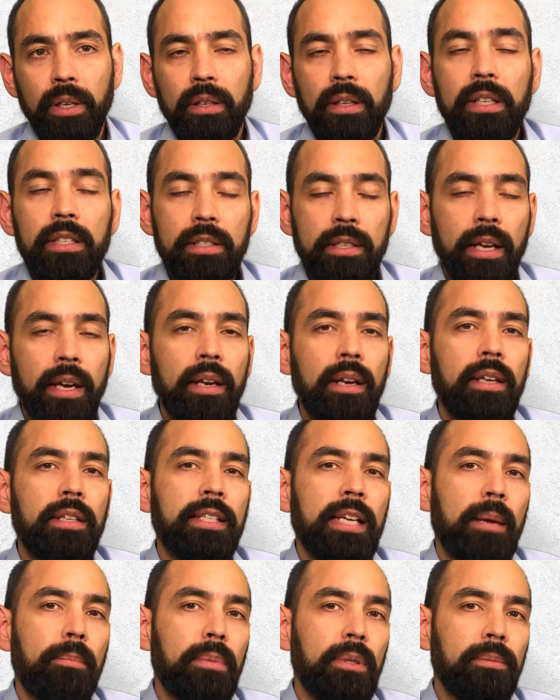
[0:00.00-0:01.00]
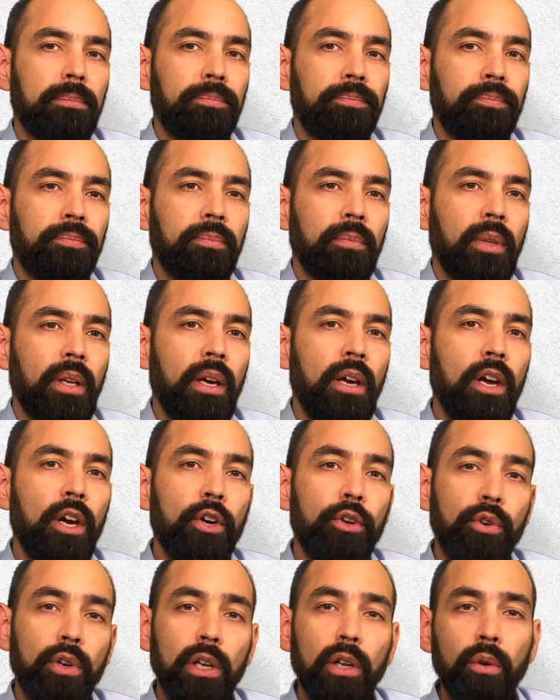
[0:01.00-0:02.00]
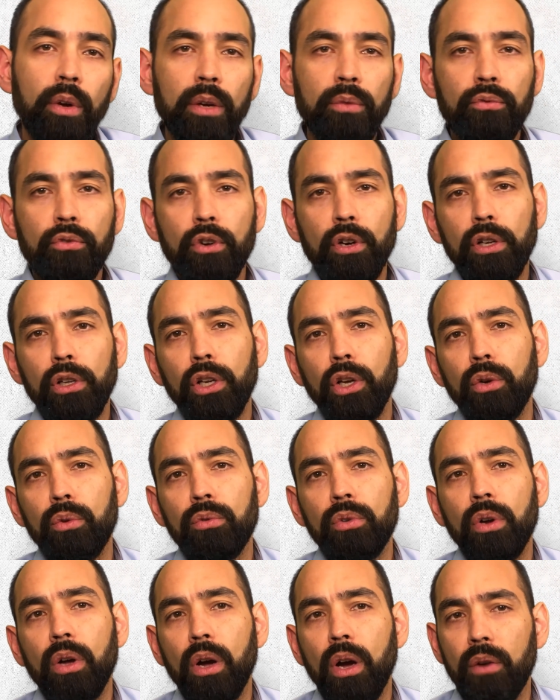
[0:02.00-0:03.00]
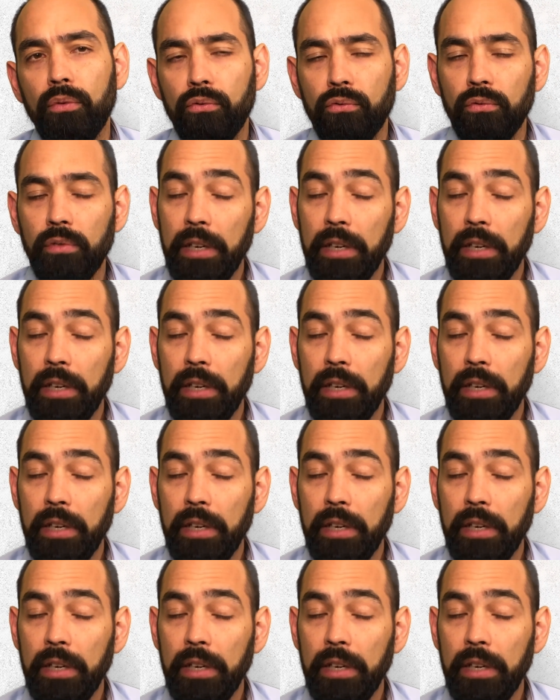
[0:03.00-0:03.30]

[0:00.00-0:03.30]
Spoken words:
Let's take an example. You're looking for a loan of,